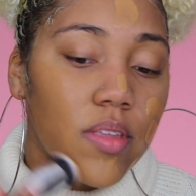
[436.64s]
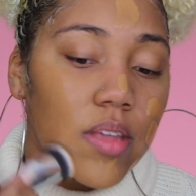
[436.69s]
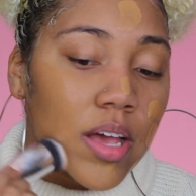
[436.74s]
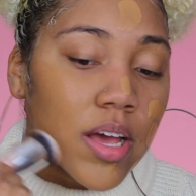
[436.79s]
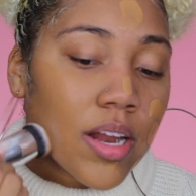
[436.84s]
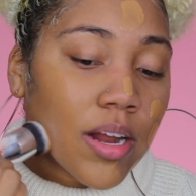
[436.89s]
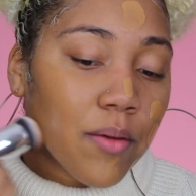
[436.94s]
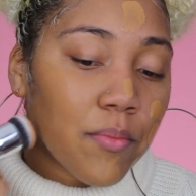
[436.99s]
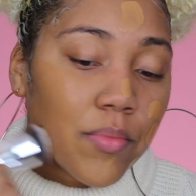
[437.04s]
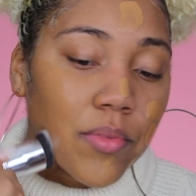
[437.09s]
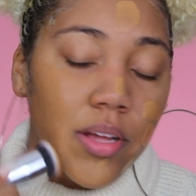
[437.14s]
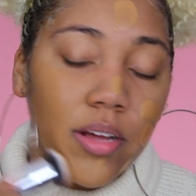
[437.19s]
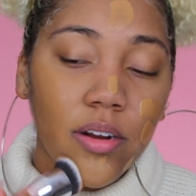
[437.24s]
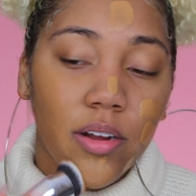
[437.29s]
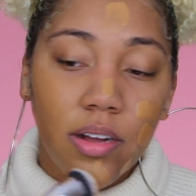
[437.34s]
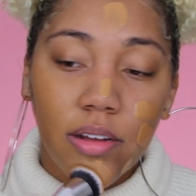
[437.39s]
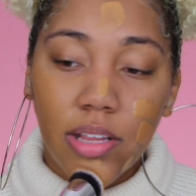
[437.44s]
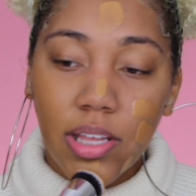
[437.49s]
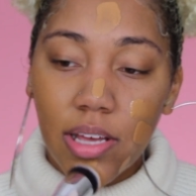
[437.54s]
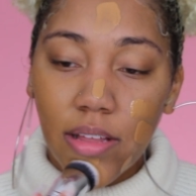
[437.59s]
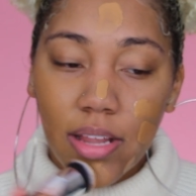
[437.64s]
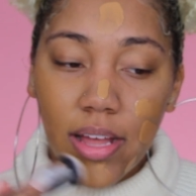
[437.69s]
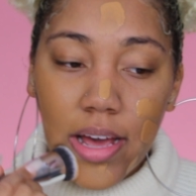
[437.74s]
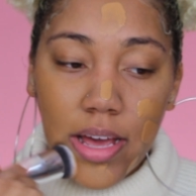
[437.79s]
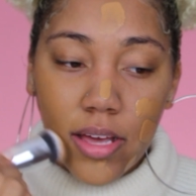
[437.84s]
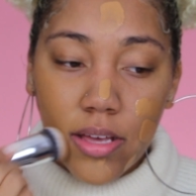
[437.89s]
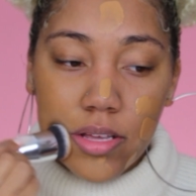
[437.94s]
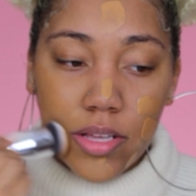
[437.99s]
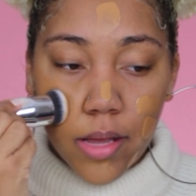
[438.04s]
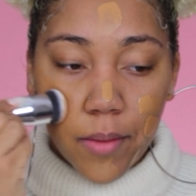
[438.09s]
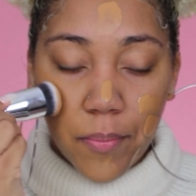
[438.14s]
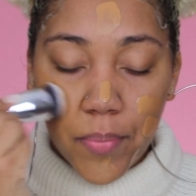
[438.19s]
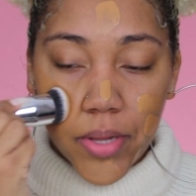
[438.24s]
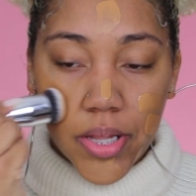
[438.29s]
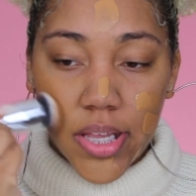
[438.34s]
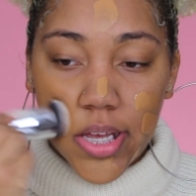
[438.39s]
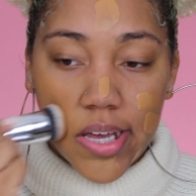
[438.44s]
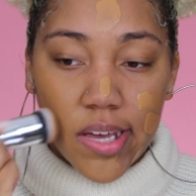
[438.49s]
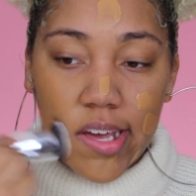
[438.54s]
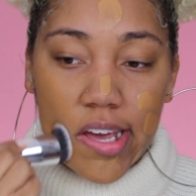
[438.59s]
And I'm literally like
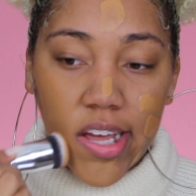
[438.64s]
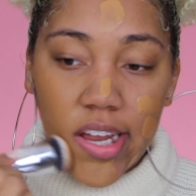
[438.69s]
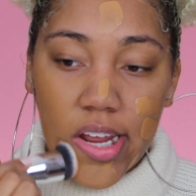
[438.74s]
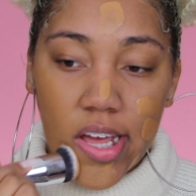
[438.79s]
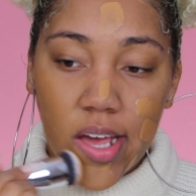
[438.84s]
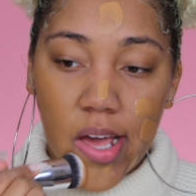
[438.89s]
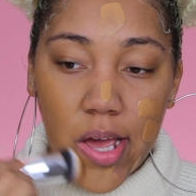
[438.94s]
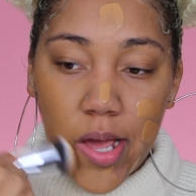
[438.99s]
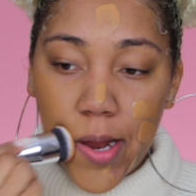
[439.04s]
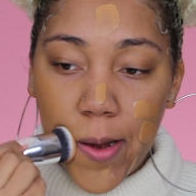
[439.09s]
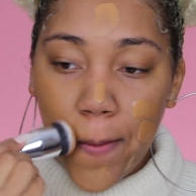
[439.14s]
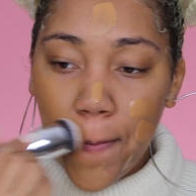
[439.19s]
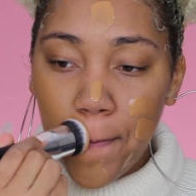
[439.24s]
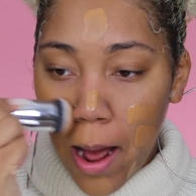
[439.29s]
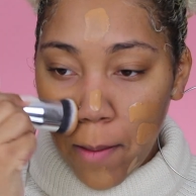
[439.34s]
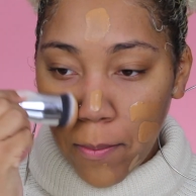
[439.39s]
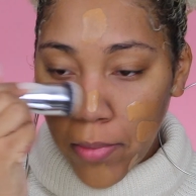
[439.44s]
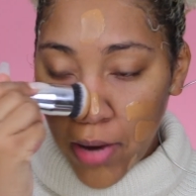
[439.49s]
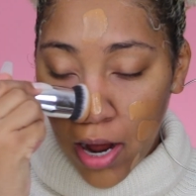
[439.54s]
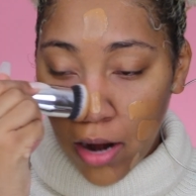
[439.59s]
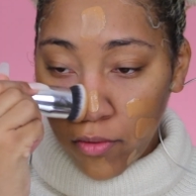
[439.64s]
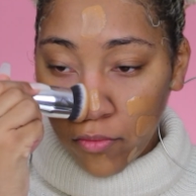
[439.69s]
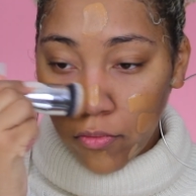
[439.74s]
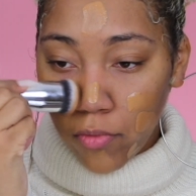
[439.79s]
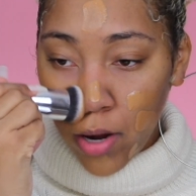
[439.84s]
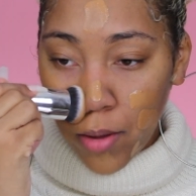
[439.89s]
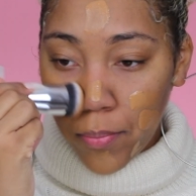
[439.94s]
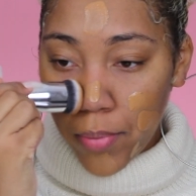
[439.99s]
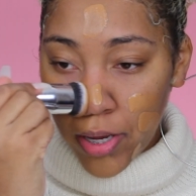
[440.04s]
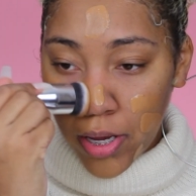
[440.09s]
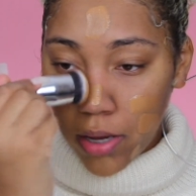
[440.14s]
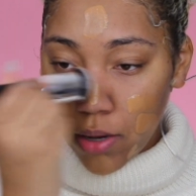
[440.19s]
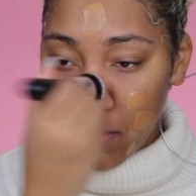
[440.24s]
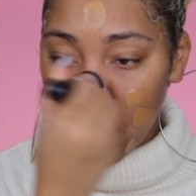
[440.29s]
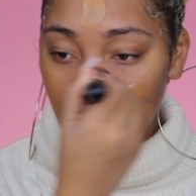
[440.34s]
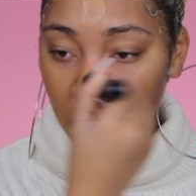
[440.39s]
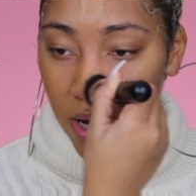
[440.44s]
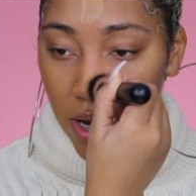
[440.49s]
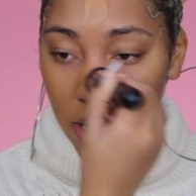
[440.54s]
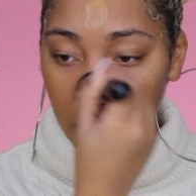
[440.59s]
stippling it in. I'm not rubbing
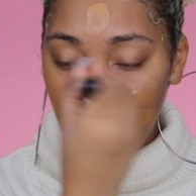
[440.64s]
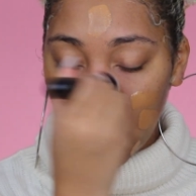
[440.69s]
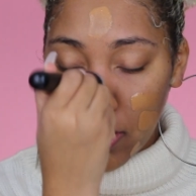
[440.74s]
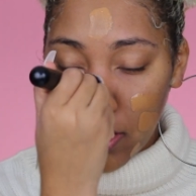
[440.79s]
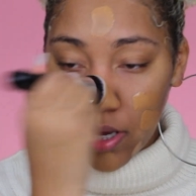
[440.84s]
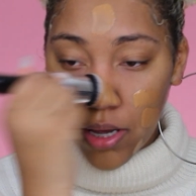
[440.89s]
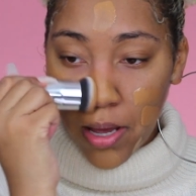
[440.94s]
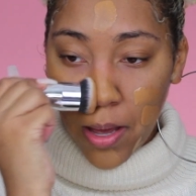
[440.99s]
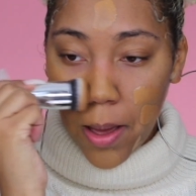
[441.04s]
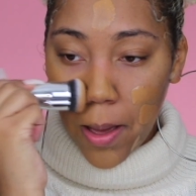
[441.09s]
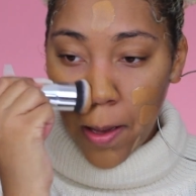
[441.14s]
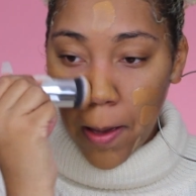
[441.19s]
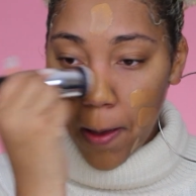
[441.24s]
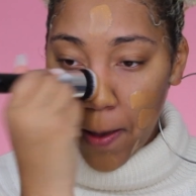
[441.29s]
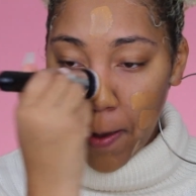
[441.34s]
or anything.